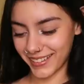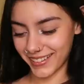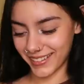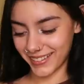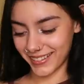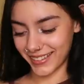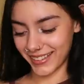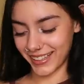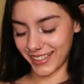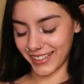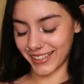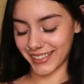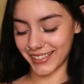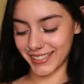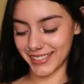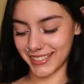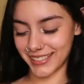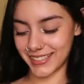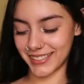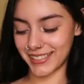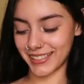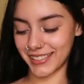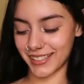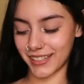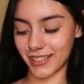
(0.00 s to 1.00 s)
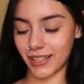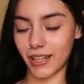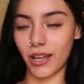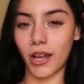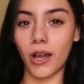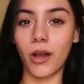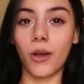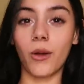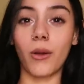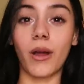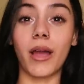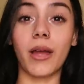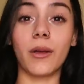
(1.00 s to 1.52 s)
Next.
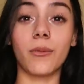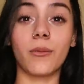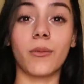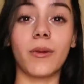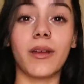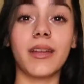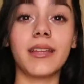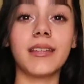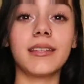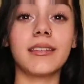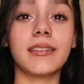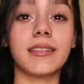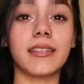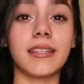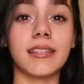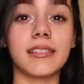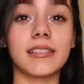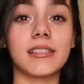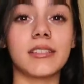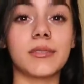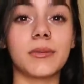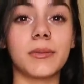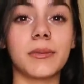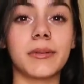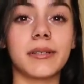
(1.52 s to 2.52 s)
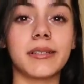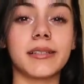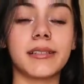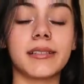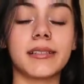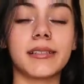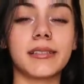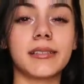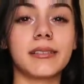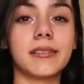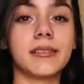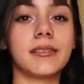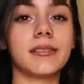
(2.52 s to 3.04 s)
Oh, I rate this
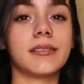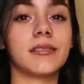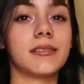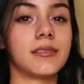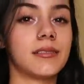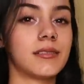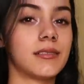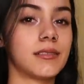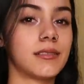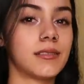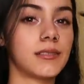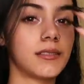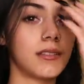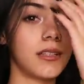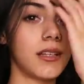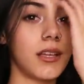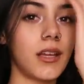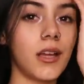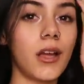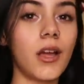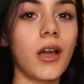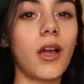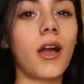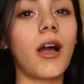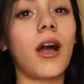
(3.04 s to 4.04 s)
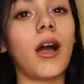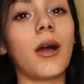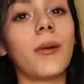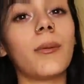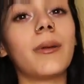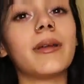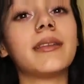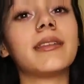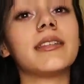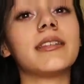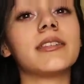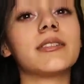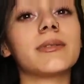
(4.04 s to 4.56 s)
one. I'll
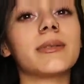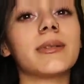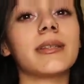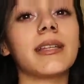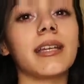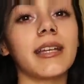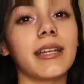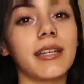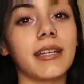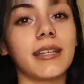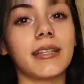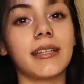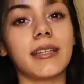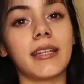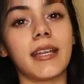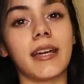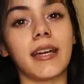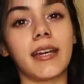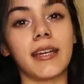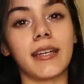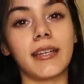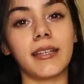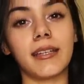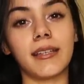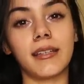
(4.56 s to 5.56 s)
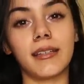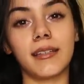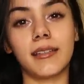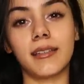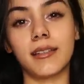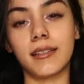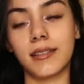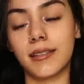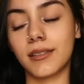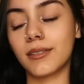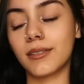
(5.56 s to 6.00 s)
rate this one like a 9.